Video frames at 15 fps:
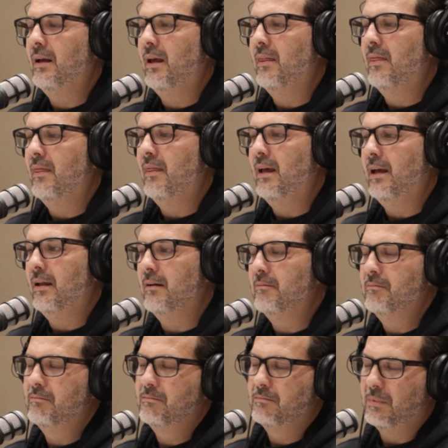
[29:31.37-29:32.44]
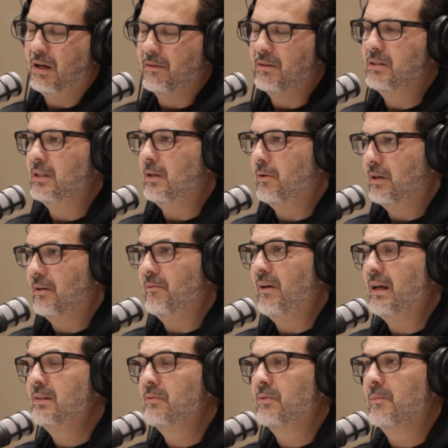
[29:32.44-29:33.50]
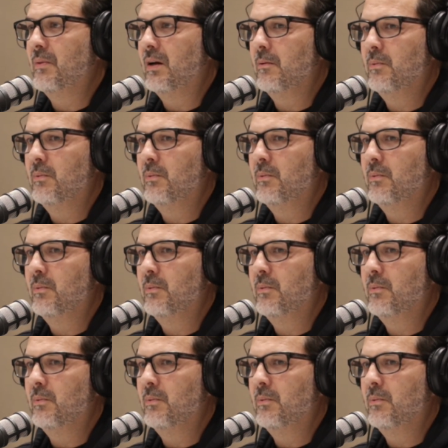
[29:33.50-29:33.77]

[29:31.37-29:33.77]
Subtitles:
And then obviously you can invest from there.